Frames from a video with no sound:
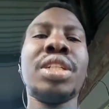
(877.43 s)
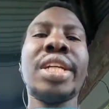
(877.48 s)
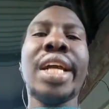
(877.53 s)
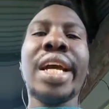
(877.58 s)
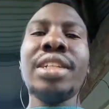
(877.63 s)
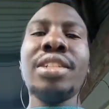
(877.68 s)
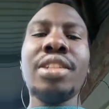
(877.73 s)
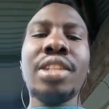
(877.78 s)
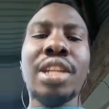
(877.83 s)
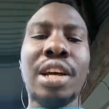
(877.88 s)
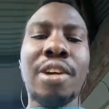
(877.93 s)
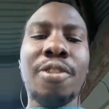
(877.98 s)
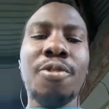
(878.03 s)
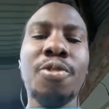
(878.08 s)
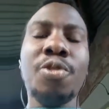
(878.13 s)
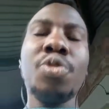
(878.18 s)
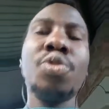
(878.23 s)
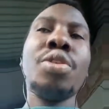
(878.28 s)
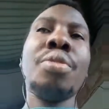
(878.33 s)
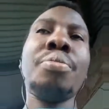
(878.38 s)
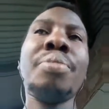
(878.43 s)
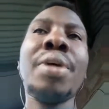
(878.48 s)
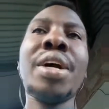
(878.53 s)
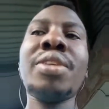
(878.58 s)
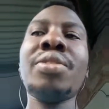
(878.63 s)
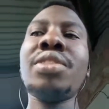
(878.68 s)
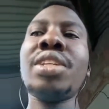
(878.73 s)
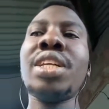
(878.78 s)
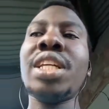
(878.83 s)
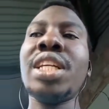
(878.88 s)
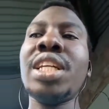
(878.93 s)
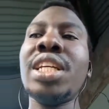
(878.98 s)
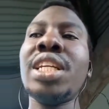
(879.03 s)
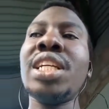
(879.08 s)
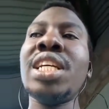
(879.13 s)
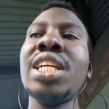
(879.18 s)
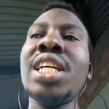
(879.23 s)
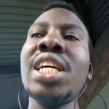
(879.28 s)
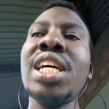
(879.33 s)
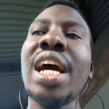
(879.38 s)
right now, to abandon the league.
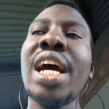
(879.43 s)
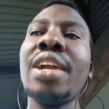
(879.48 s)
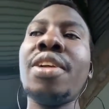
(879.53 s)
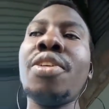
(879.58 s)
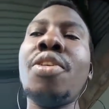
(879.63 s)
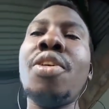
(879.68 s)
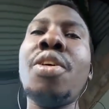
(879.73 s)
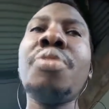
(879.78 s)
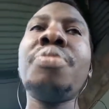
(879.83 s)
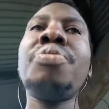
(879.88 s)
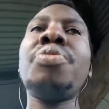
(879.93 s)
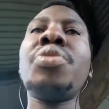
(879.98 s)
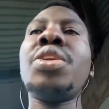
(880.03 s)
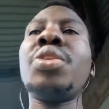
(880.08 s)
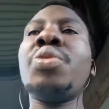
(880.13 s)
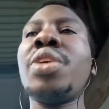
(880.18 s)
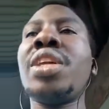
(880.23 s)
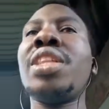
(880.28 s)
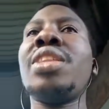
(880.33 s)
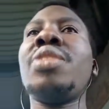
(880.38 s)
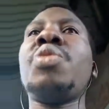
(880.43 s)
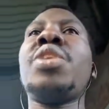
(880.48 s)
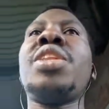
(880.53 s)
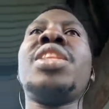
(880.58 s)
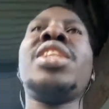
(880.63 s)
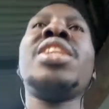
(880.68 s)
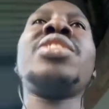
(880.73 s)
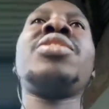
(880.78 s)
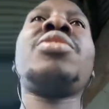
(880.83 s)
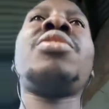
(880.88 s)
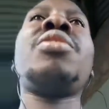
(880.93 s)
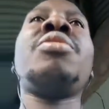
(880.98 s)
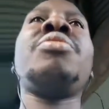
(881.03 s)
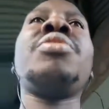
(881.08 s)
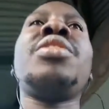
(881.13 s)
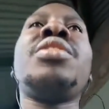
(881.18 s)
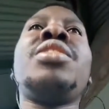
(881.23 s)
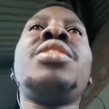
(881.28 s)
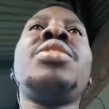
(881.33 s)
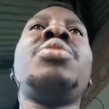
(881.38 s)
And hopefully when this
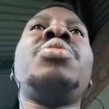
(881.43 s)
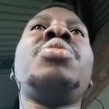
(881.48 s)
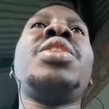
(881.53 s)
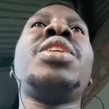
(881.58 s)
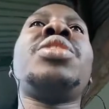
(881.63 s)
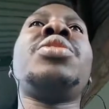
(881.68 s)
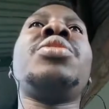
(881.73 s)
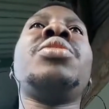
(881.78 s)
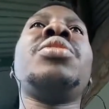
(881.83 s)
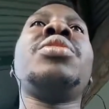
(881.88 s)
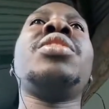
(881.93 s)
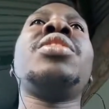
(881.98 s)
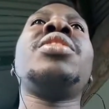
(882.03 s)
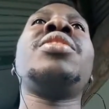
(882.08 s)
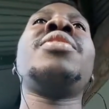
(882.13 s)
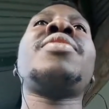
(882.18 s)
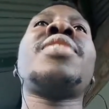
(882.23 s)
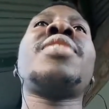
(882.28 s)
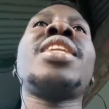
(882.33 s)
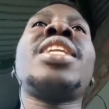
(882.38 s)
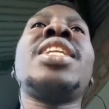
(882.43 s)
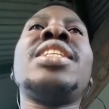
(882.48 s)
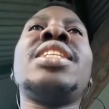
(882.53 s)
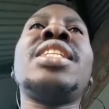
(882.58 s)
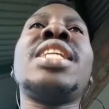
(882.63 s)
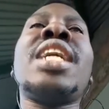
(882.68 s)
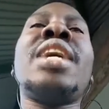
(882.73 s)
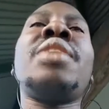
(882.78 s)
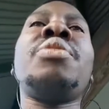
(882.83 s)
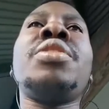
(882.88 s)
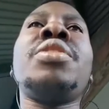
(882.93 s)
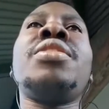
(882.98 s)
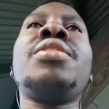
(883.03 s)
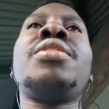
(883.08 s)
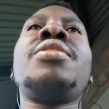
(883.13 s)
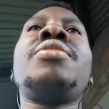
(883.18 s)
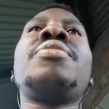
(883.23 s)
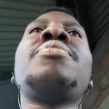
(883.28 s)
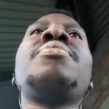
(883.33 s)
COVID situation is done with,